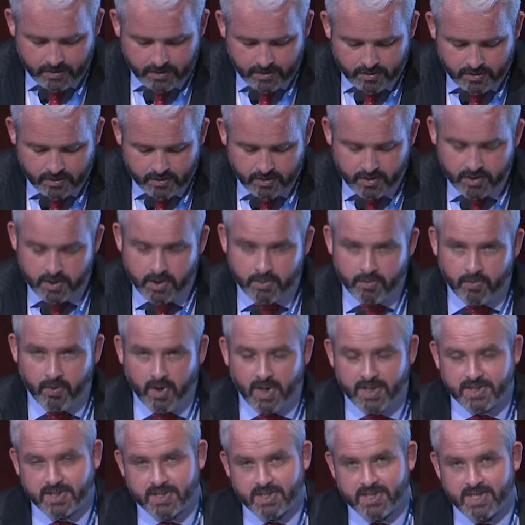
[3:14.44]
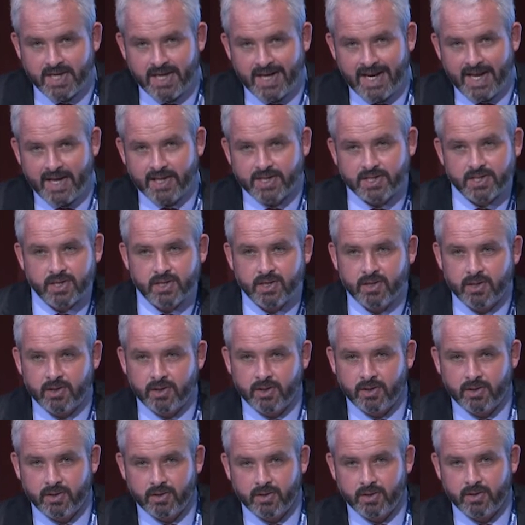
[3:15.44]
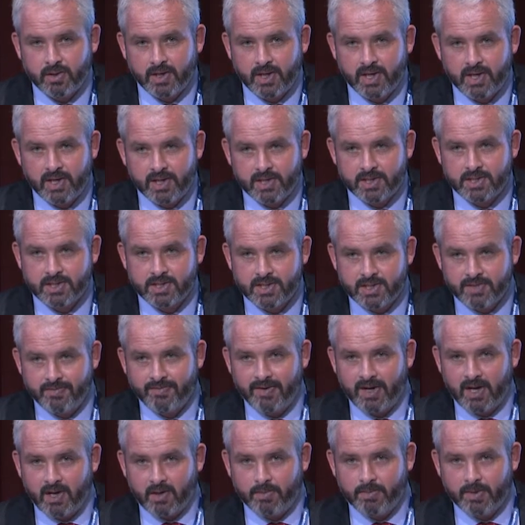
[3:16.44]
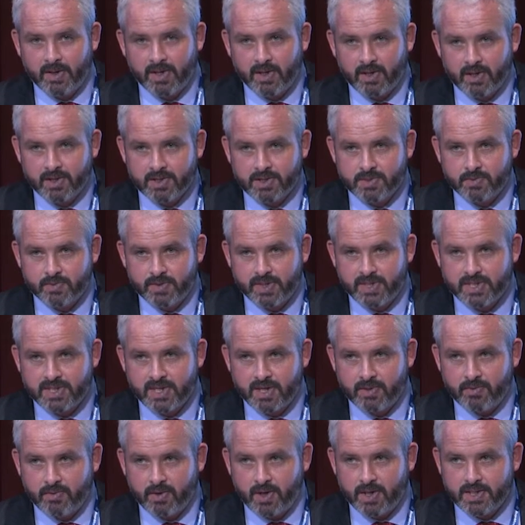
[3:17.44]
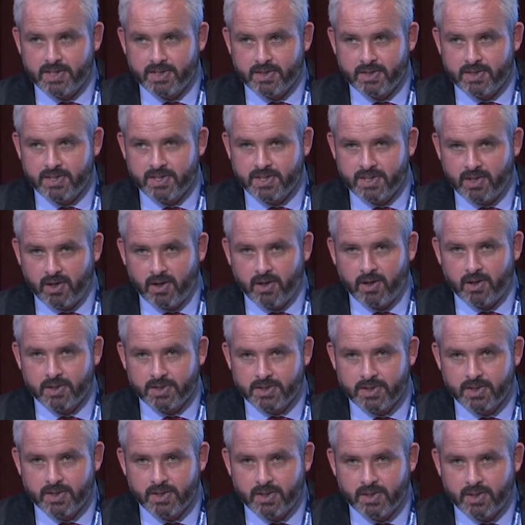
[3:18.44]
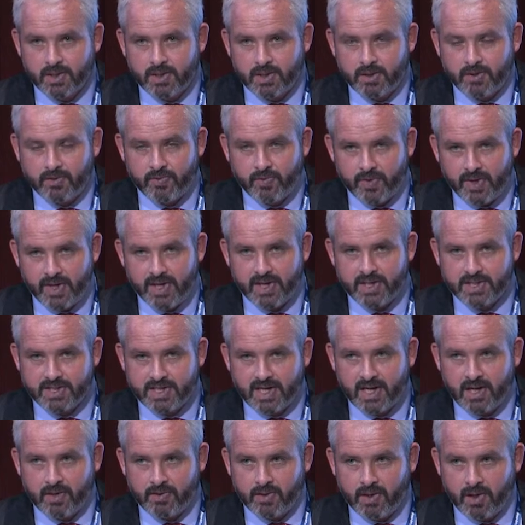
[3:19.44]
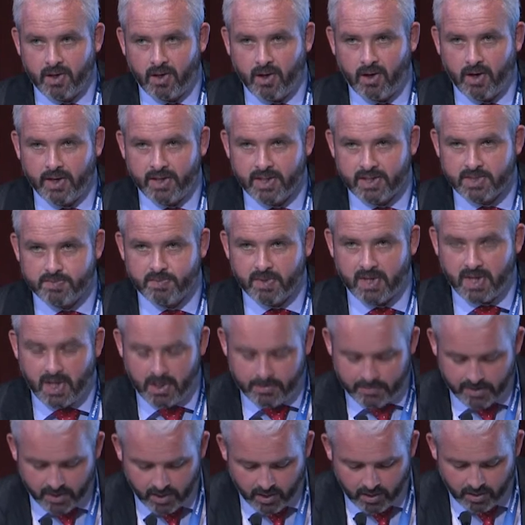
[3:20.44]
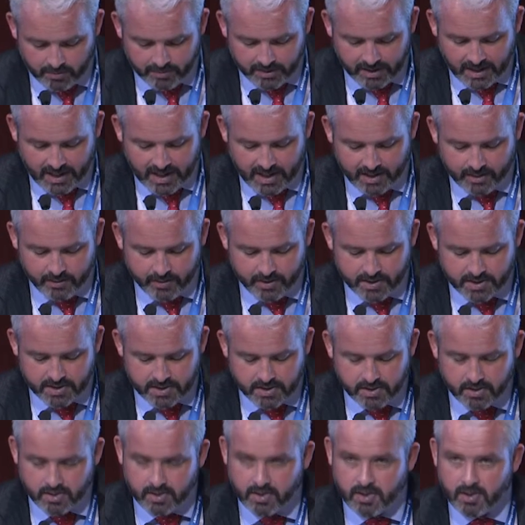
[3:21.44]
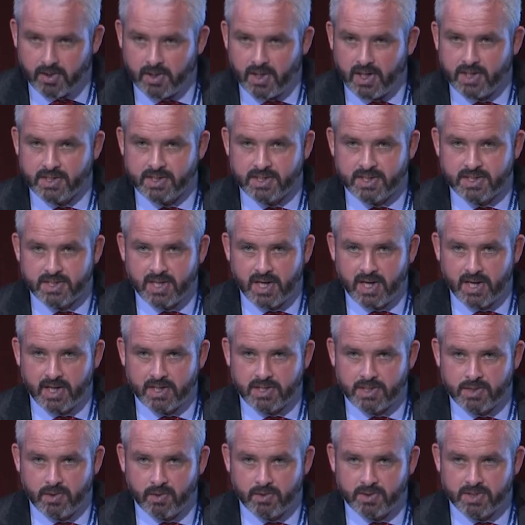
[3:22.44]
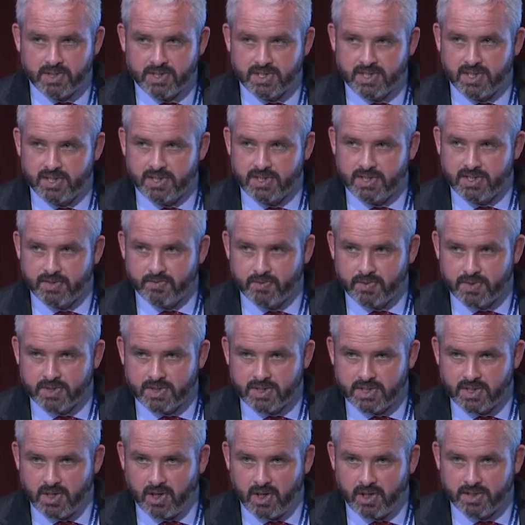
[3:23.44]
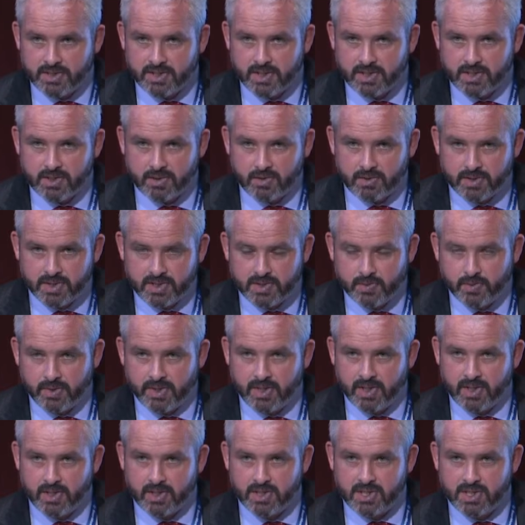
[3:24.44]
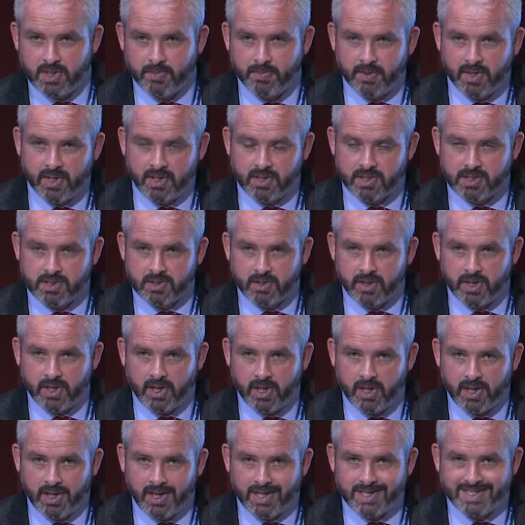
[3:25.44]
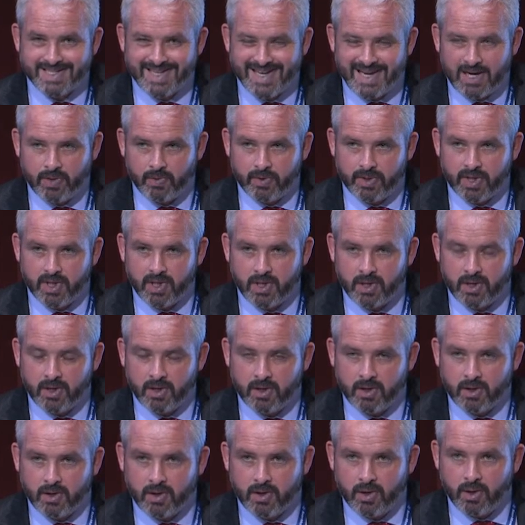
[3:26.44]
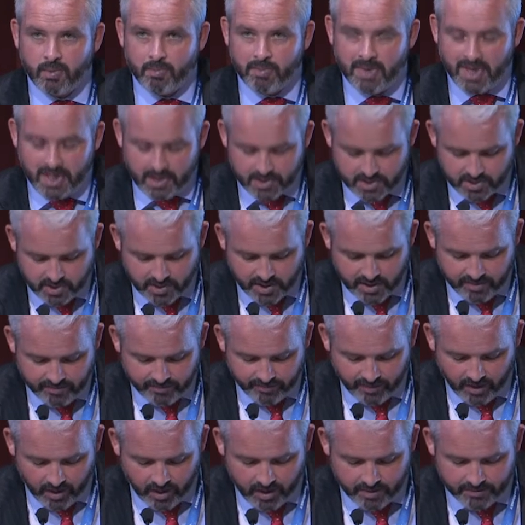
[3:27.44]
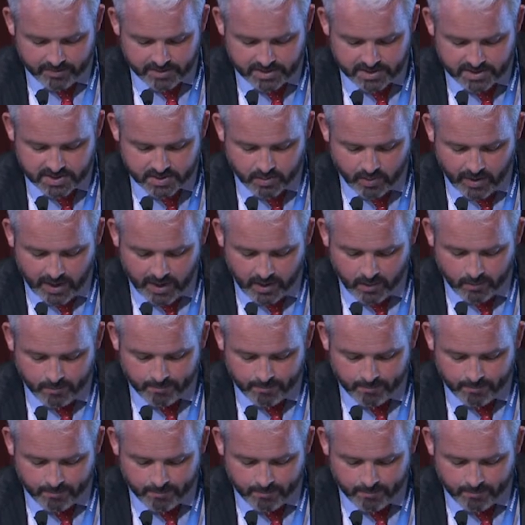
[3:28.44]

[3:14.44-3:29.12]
The human rights at sea lexicon is developing, as we said right at the start. 3 years down the line, it's becoming common language. As I say, it's not just in civil society, it's not just within the shipping industry, it's now within the military environment as well.